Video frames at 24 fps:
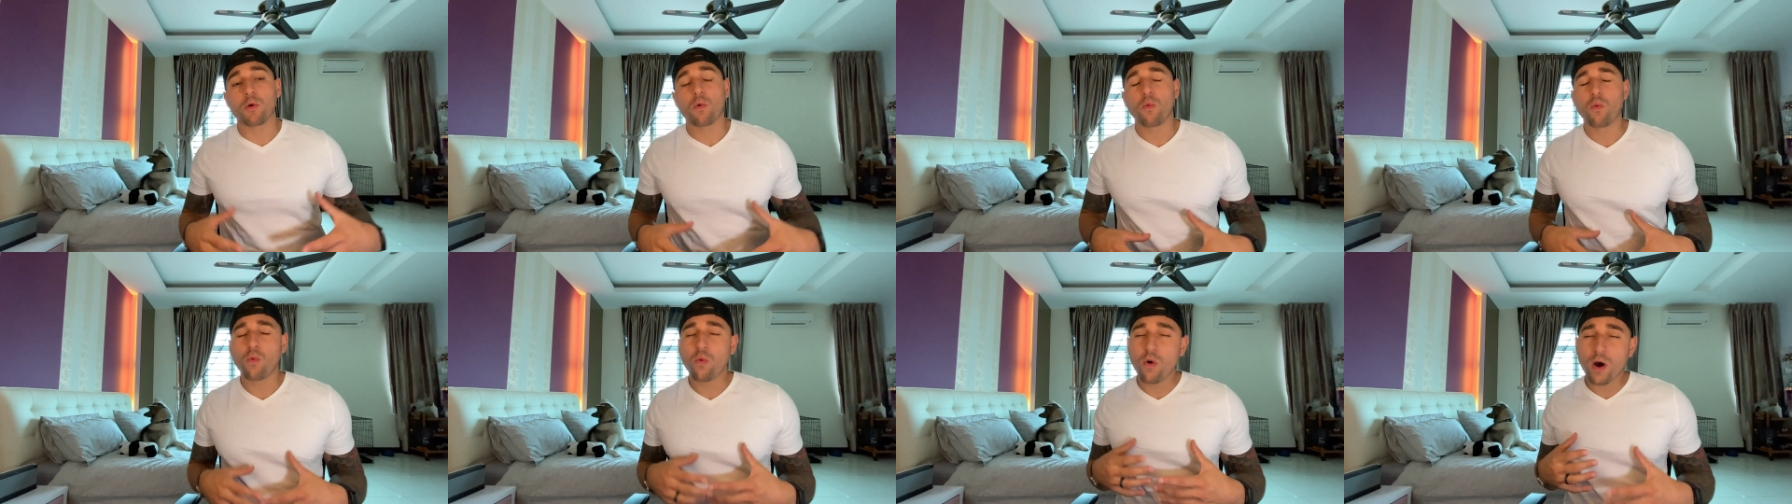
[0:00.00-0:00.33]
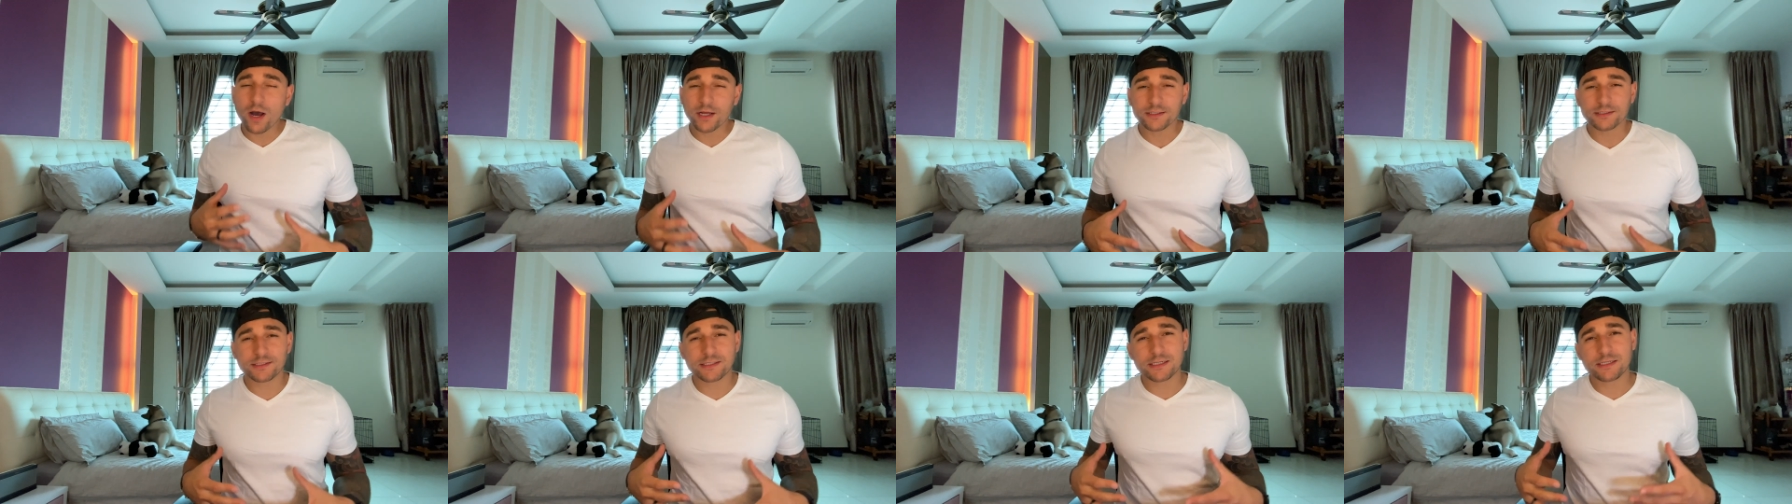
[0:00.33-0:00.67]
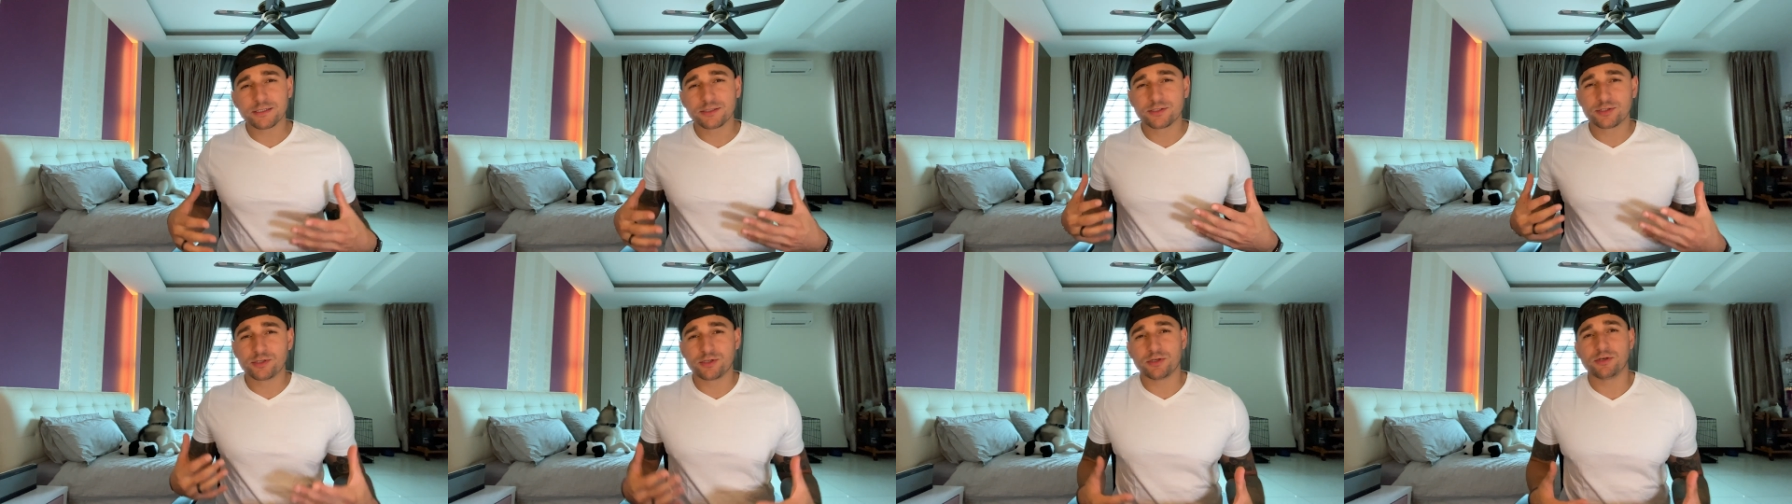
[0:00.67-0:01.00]
What to
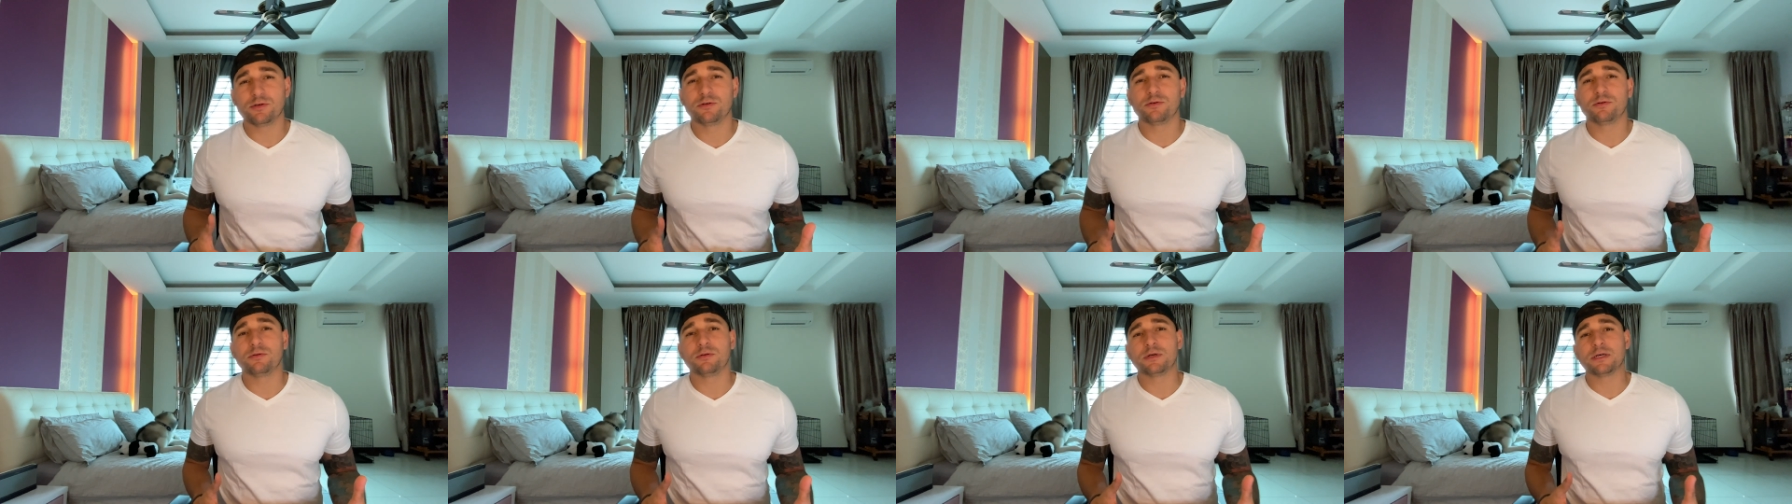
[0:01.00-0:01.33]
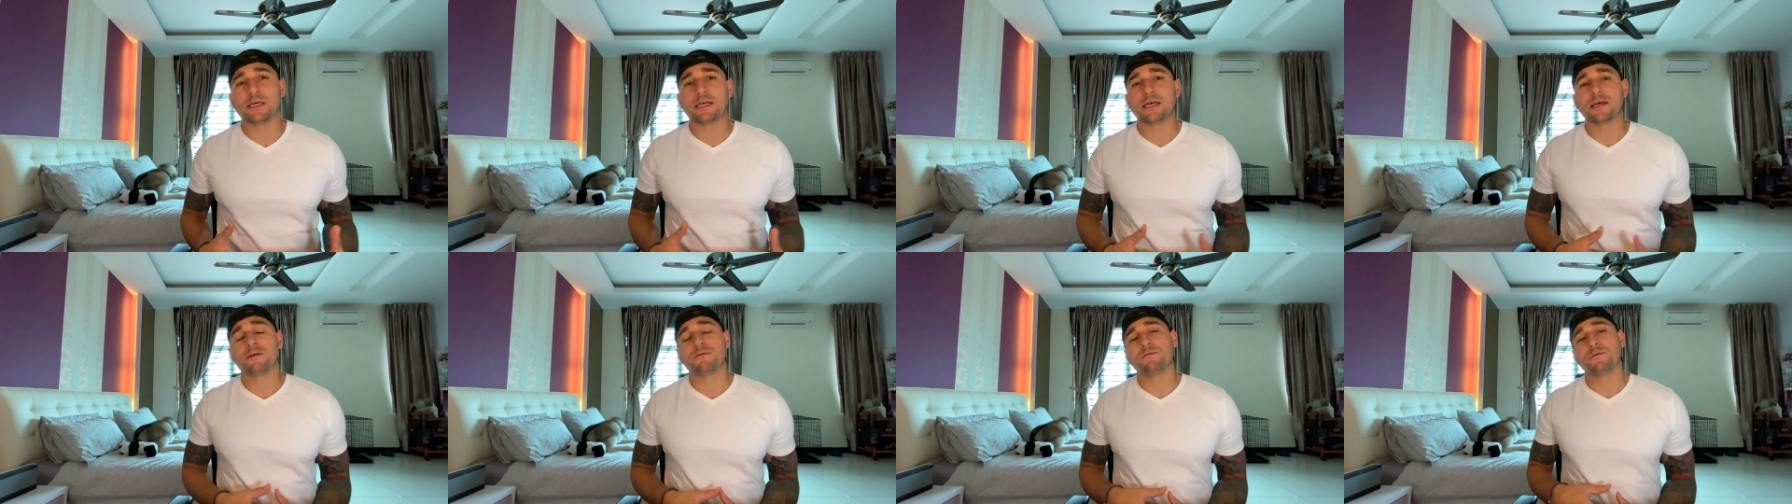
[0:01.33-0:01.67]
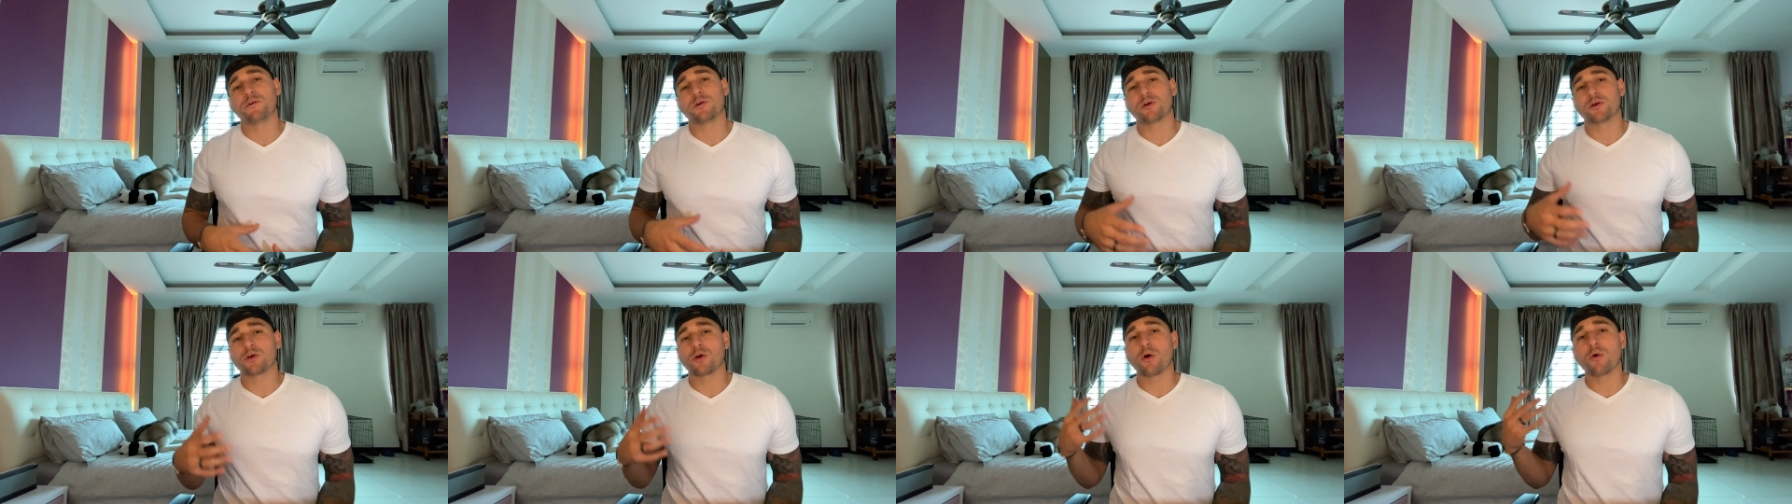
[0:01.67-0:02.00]
do if
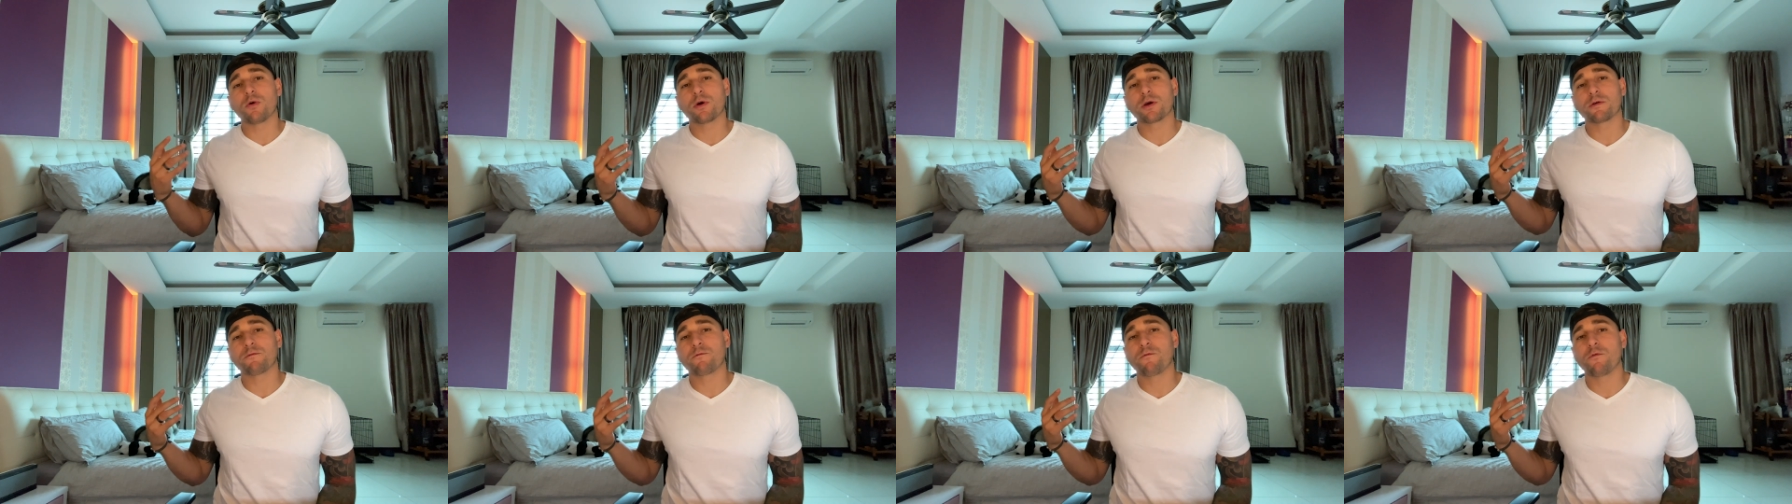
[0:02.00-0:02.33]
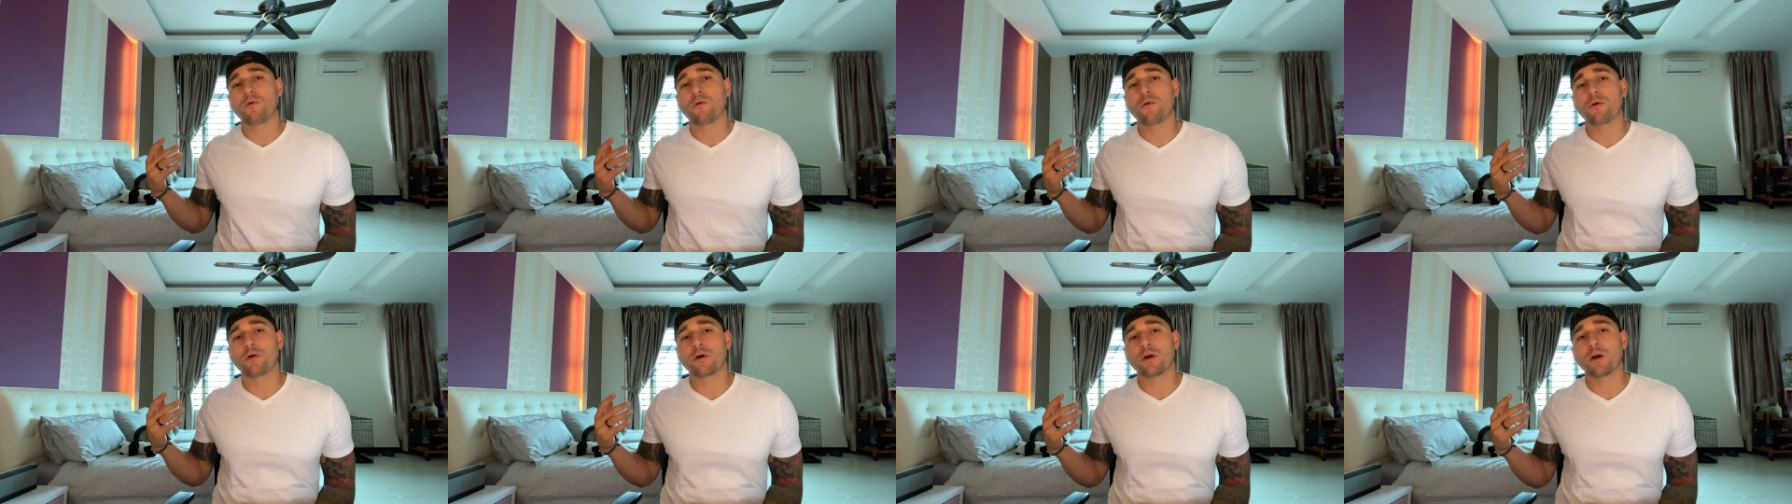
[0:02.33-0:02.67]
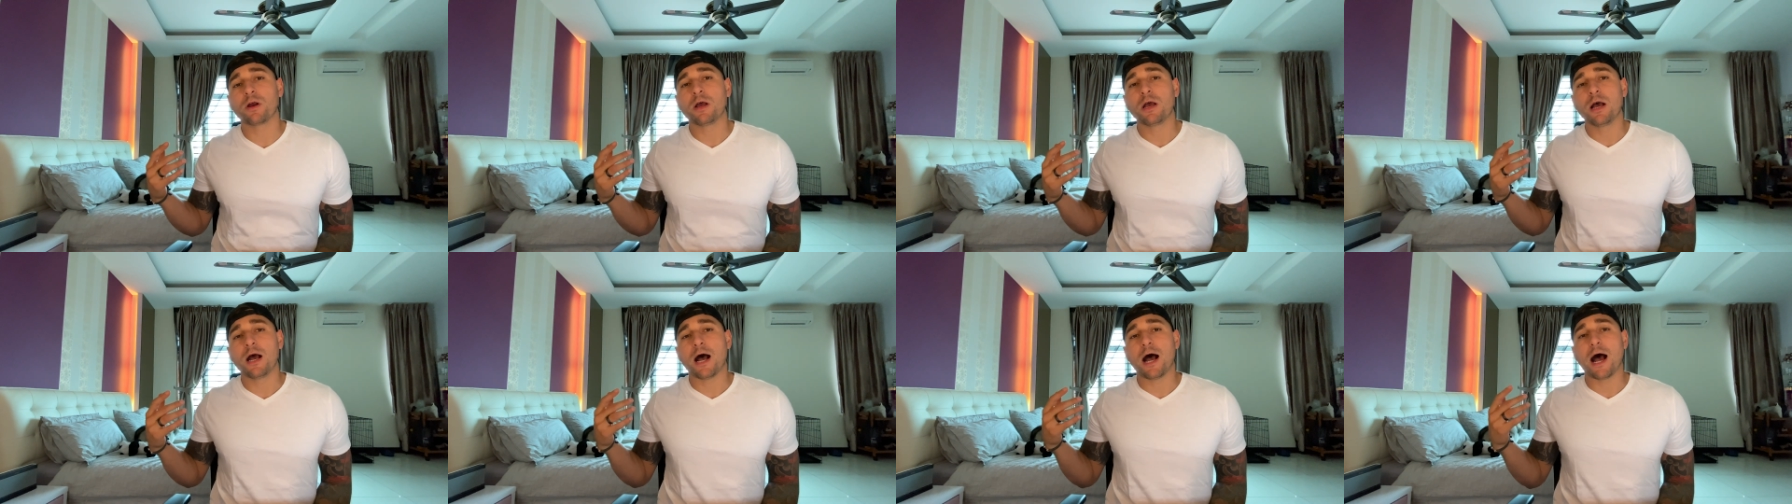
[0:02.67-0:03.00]
you're going for
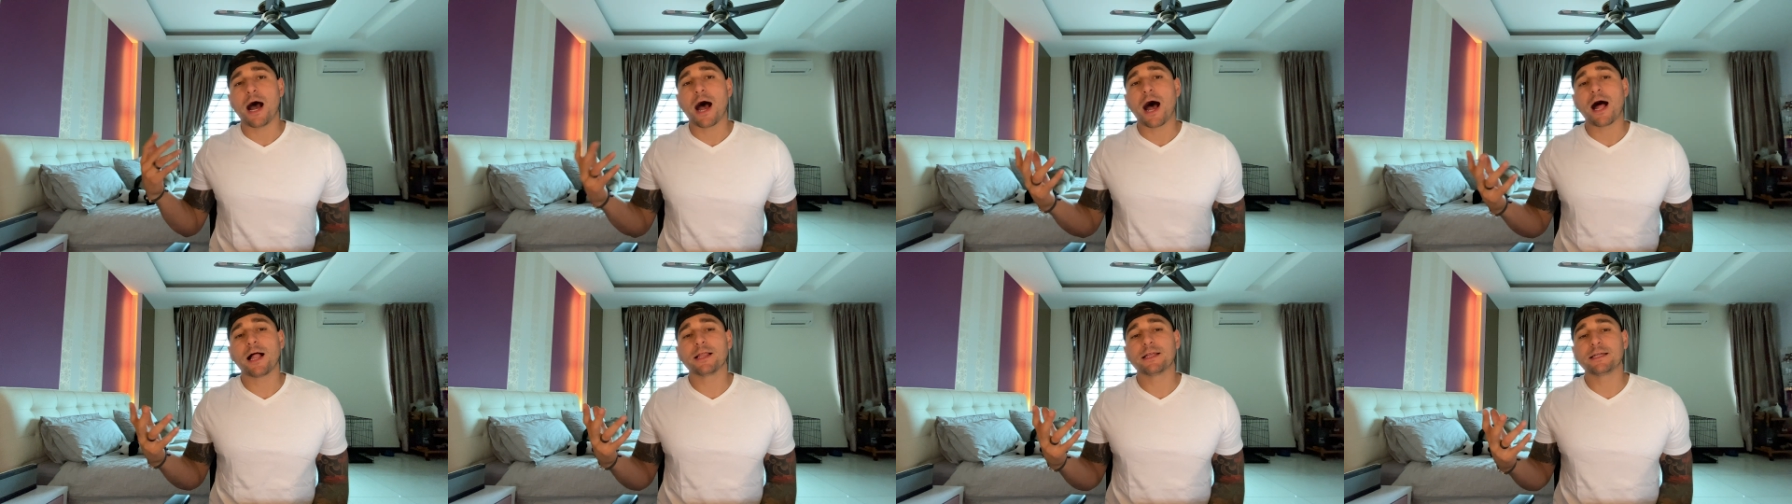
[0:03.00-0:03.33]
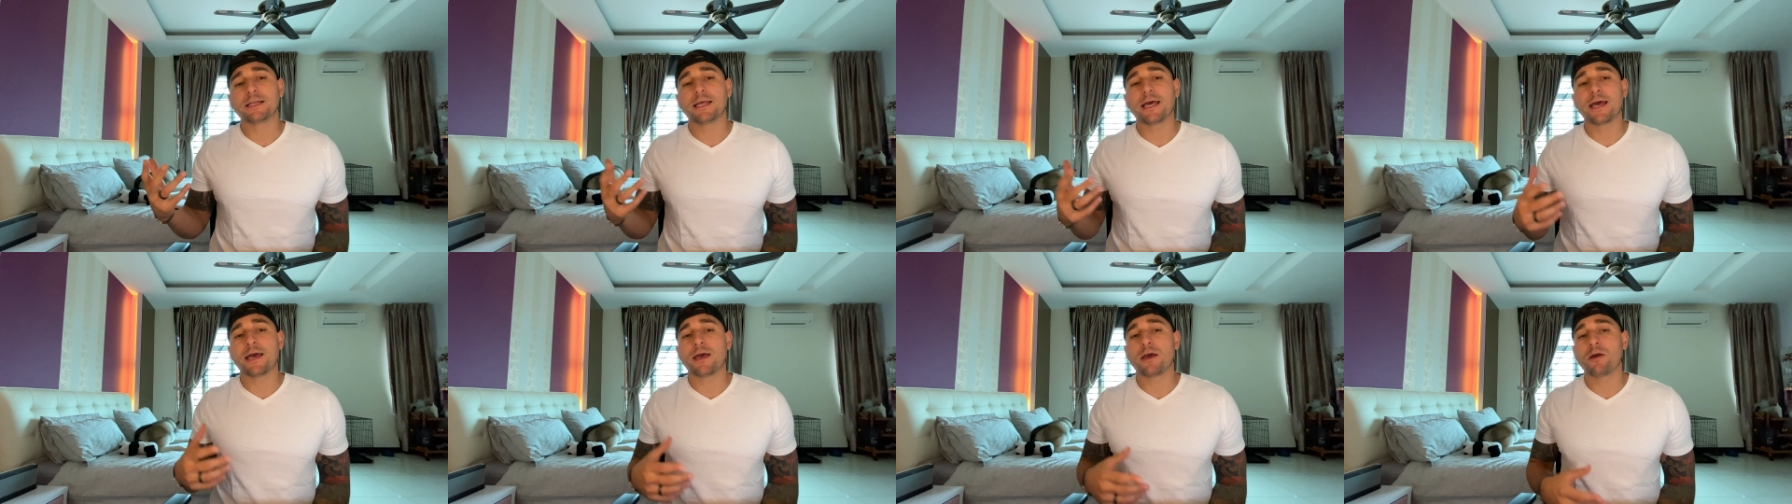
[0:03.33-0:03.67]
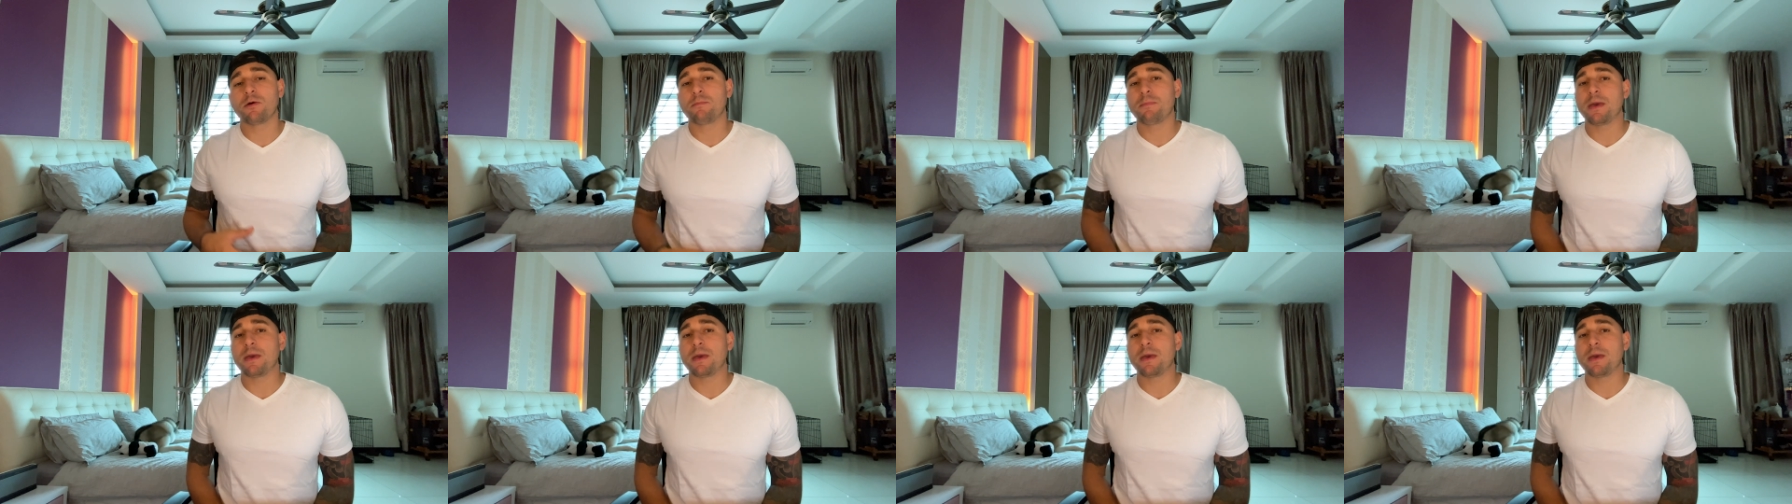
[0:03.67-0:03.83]
a holiday,